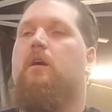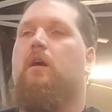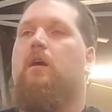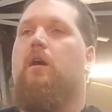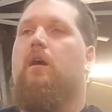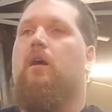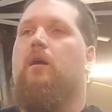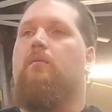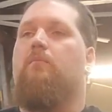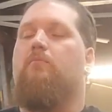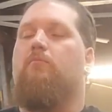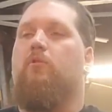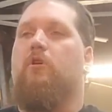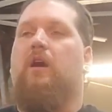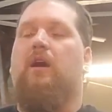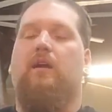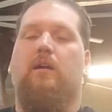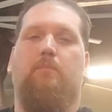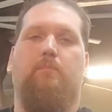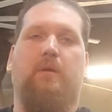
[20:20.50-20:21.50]
We're
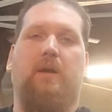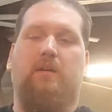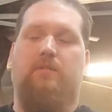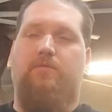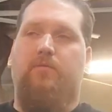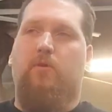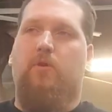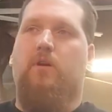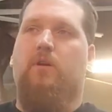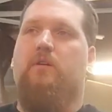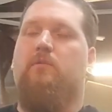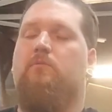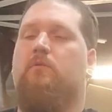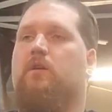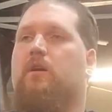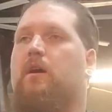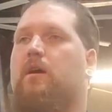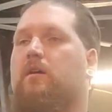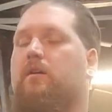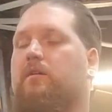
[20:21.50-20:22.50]
not going to beg for it. We're
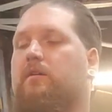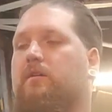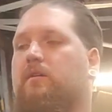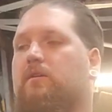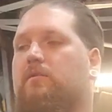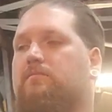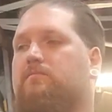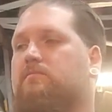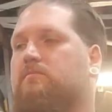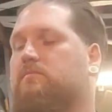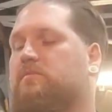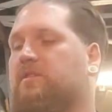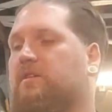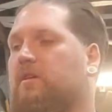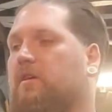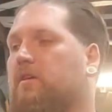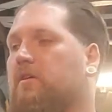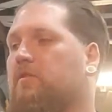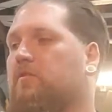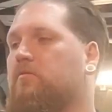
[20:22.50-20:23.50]
not going to, you
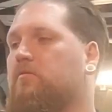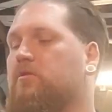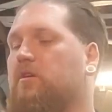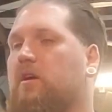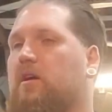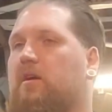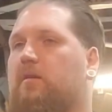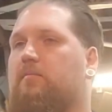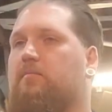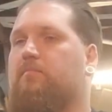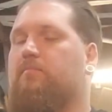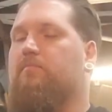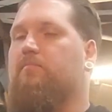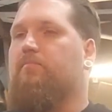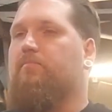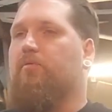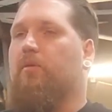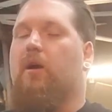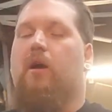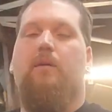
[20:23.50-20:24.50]
know, try and
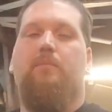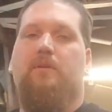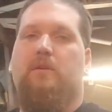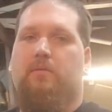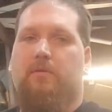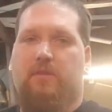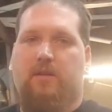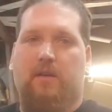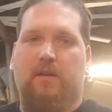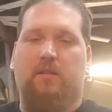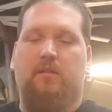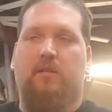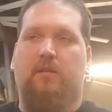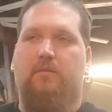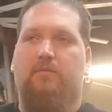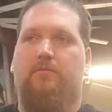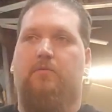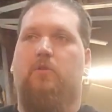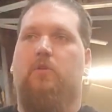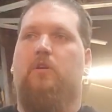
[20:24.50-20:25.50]
bribe you with anything
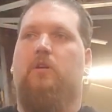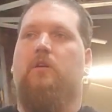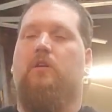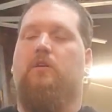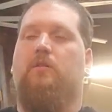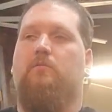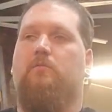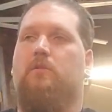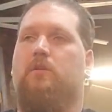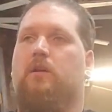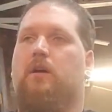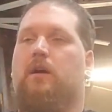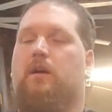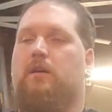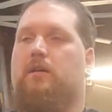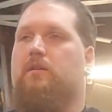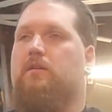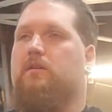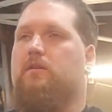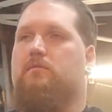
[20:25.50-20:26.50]
for it. We're not
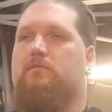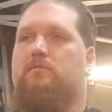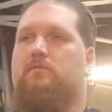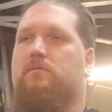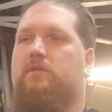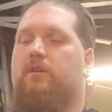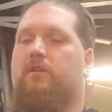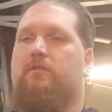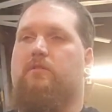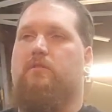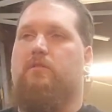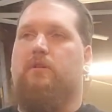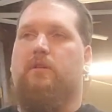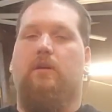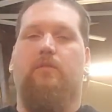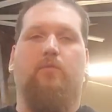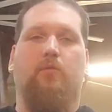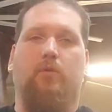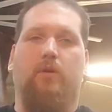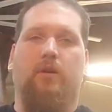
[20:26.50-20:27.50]
going to, you know, do a
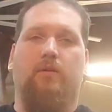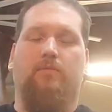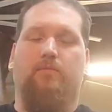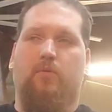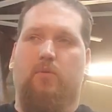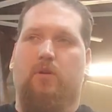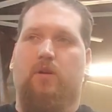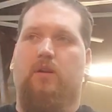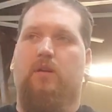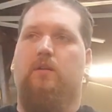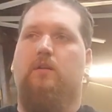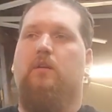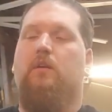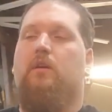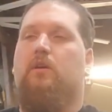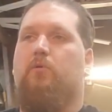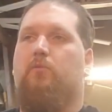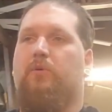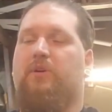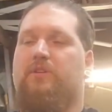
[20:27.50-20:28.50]
giveaway for it.
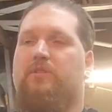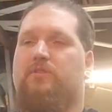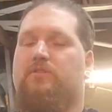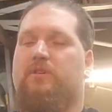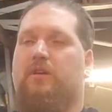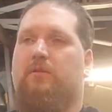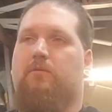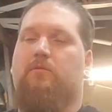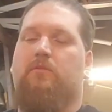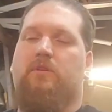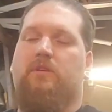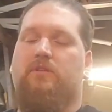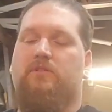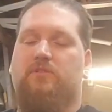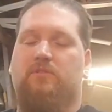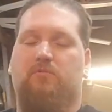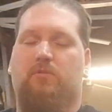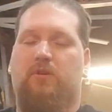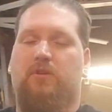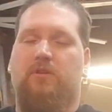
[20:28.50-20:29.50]
We genuinely
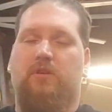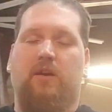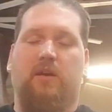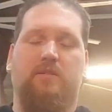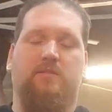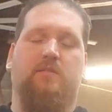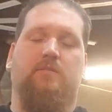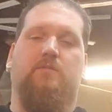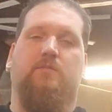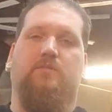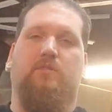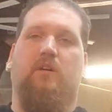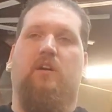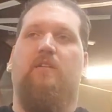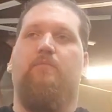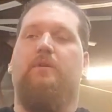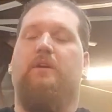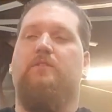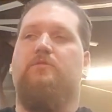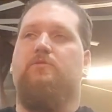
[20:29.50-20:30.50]
just want you guys to
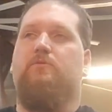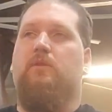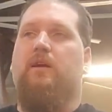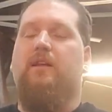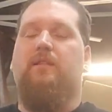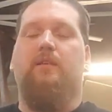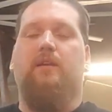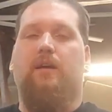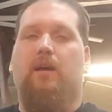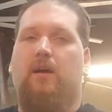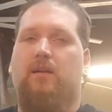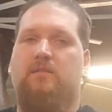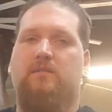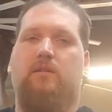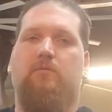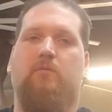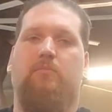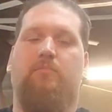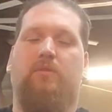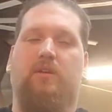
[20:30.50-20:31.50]
subscribe because you like the
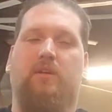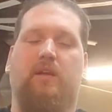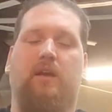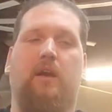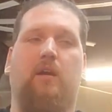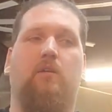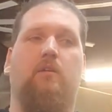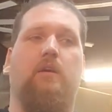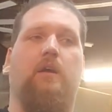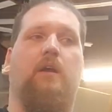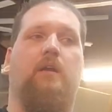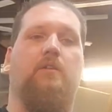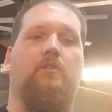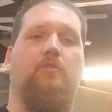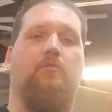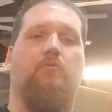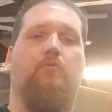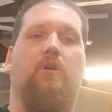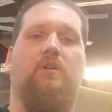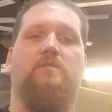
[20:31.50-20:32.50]
content we're putting out and
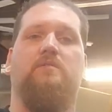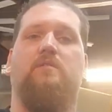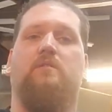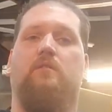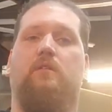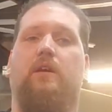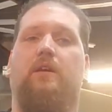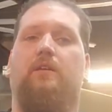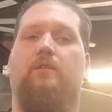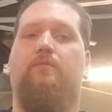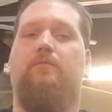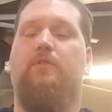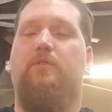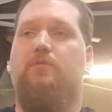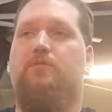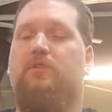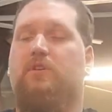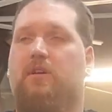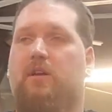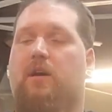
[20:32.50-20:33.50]
you want to like
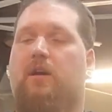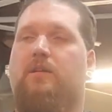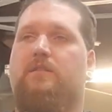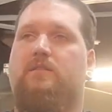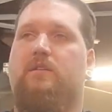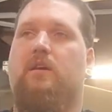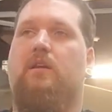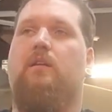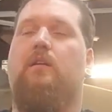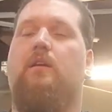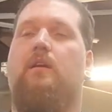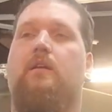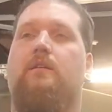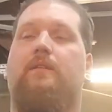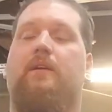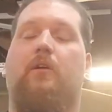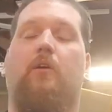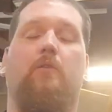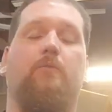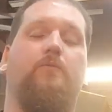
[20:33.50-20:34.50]
future content
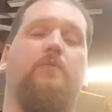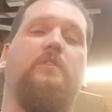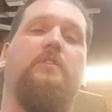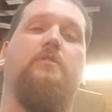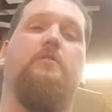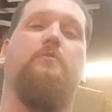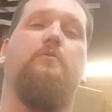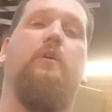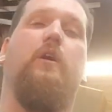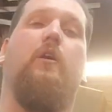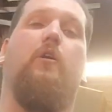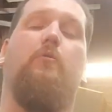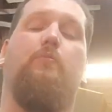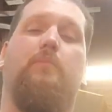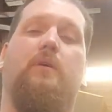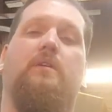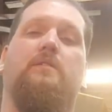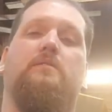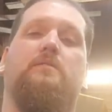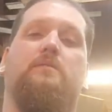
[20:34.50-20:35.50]
that hopefully you help
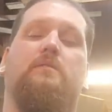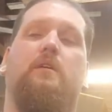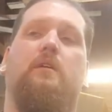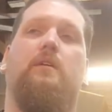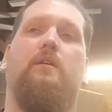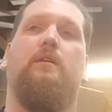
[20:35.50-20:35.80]
us